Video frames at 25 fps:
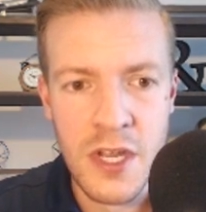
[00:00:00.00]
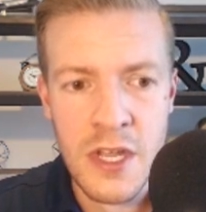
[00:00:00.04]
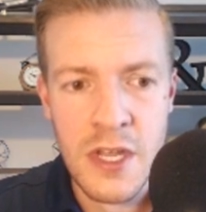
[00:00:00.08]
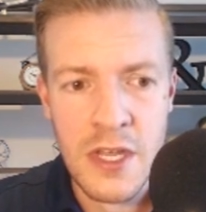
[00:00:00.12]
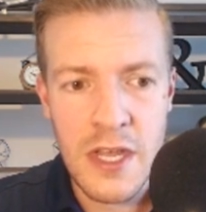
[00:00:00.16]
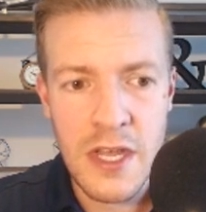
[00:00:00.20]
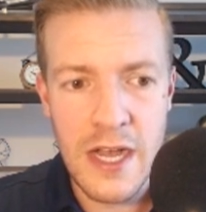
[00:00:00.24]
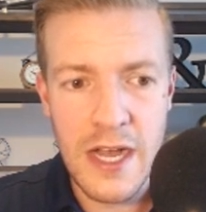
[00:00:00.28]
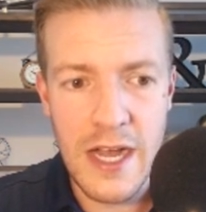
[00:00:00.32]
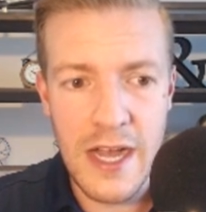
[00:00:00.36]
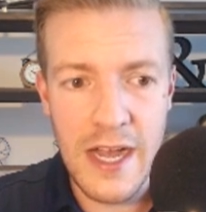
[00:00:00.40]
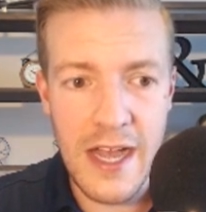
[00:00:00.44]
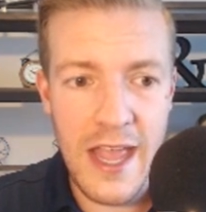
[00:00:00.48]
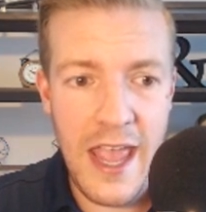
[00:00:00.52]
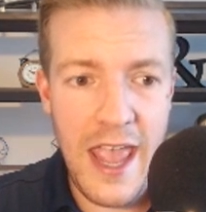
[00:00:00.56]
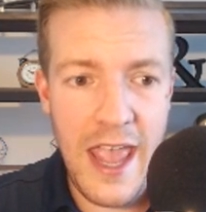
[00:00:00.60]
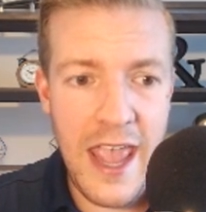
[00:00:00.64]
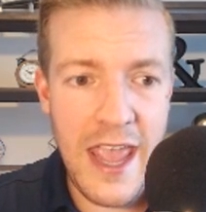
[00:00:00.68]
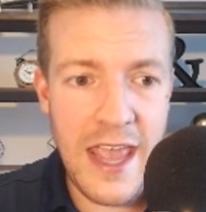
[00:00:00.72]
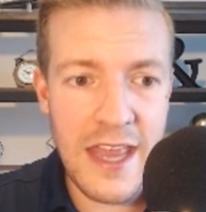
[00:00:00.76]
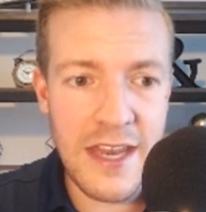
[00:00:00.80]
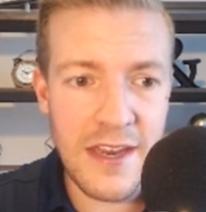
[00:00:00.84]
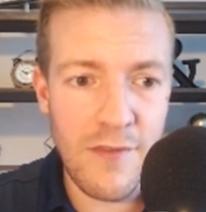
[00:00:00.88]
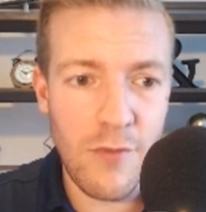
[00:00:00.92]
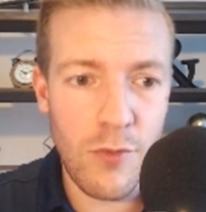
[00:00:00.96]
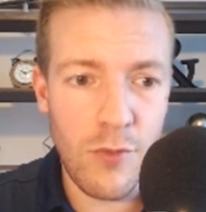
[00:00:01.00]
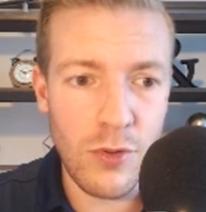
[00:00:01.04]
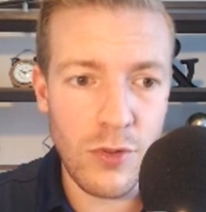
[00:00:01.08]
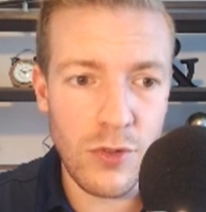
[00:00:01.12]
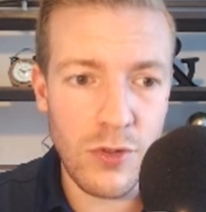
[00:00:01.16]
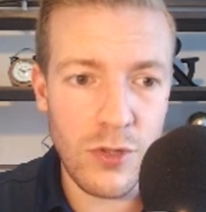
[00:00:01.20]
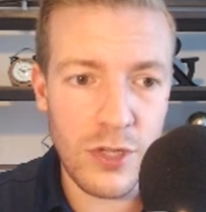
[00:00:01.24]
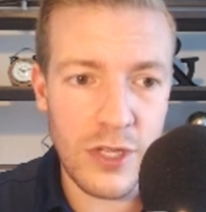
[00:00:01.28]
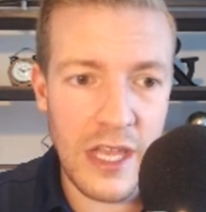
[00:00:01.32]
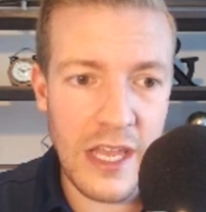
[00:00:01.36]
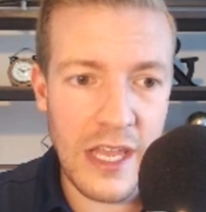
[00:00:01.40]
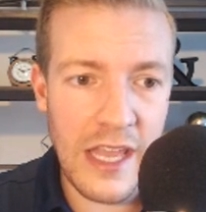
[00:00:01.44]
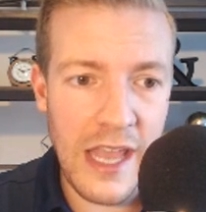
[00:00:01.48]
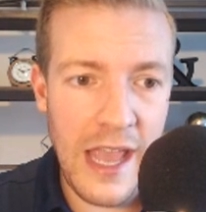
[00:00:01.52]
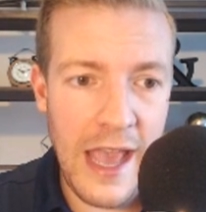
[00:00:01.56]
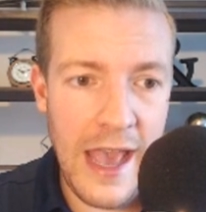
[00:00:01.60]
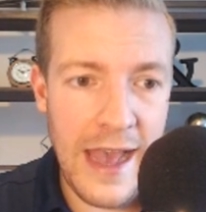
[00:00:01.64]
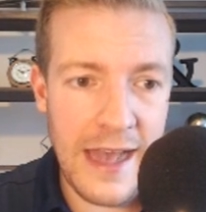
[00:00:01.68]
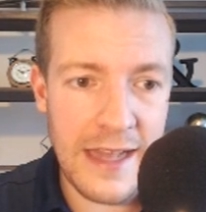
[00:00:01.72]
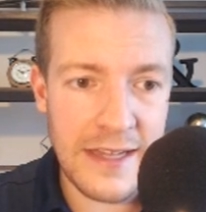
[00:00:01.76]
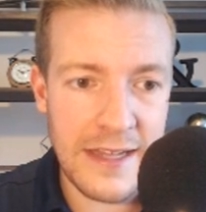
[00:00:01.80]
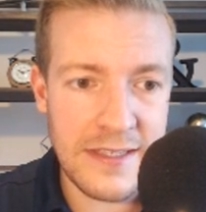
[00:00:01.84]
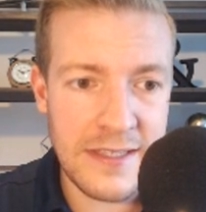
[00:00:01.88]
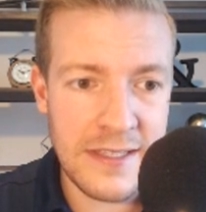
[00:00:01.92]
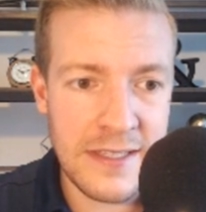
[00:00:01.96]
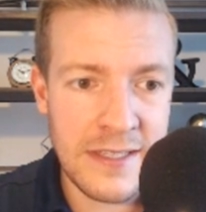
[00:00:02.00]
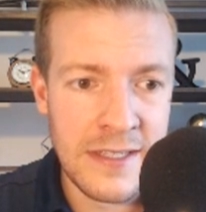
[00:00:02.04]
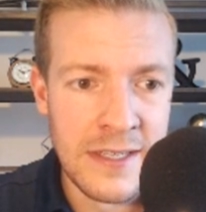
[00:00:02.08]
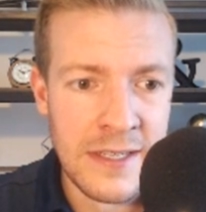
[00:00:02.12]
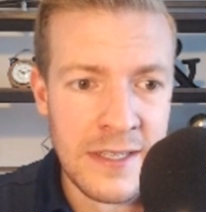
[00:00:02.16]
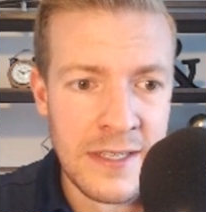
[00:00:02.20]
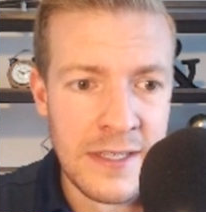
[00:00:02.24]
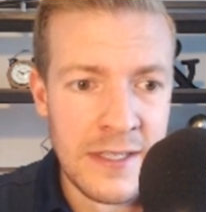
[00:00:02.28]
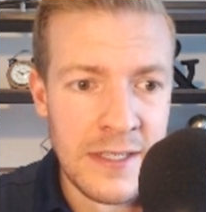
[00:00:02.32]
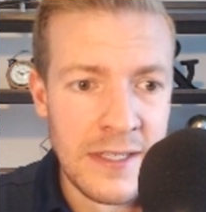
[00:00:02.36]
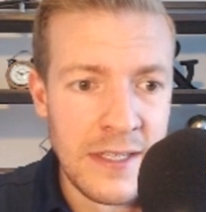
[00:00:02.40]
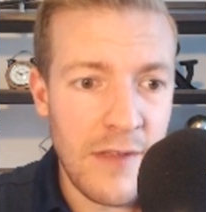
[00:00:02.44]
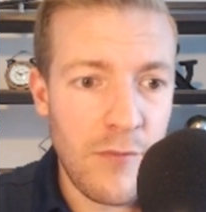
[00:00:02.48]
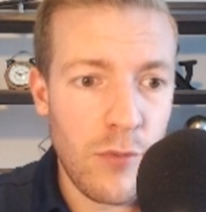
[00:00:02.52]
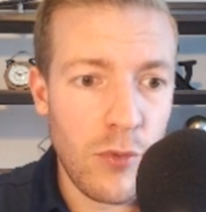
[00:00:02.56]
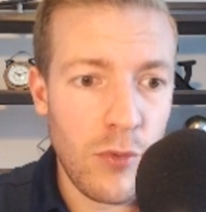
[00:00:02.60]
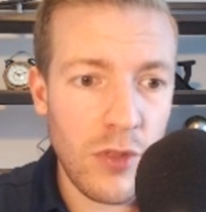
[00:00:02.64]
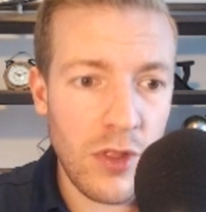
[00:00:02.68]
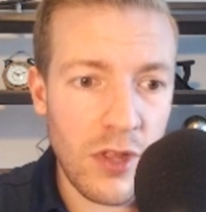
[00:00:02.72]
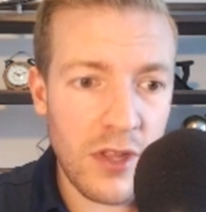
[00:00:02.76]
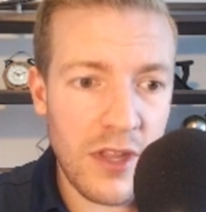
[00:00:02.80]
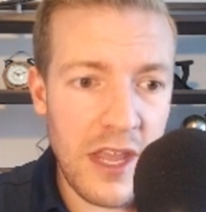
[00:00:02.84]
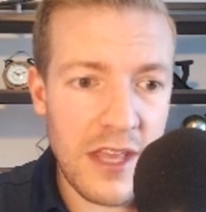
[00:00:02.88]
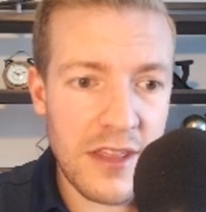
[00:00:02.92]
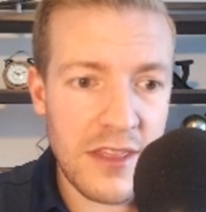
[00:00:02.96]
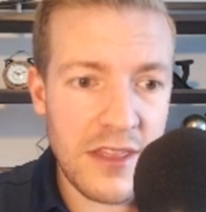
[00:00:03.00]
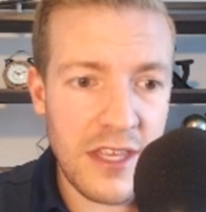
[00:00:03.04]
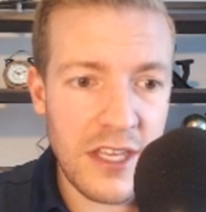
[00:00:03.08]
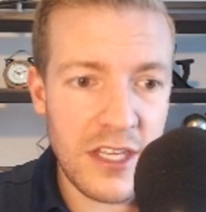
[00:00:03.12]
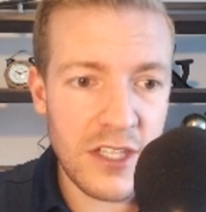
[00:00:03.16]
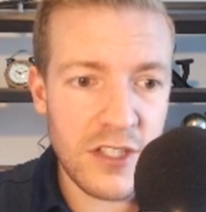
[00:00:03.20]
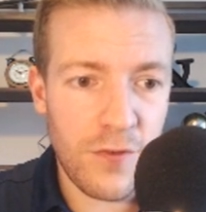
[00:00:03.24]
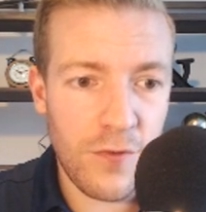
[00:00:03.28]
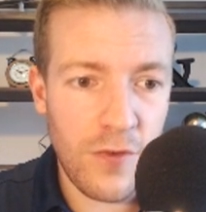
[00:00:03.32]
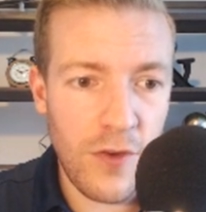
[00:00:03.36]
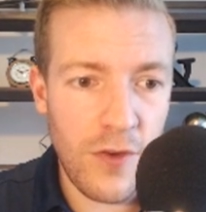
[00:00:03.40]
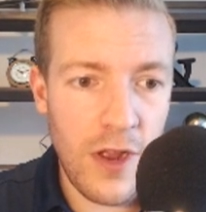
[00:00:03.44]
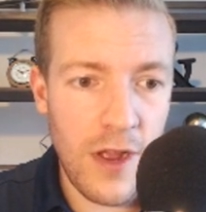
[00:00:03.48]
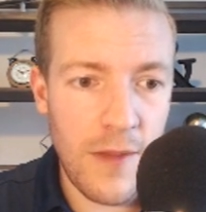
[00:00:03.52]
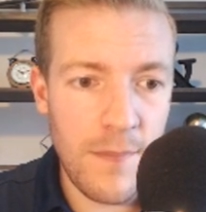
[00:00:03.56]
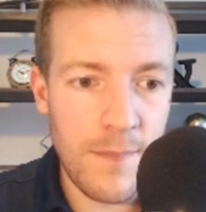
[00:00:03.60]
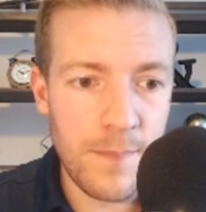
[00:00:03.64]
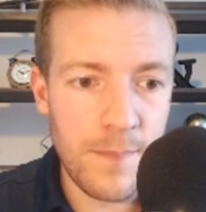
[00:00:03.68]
Uh, and if we're looking at if we're looking at things from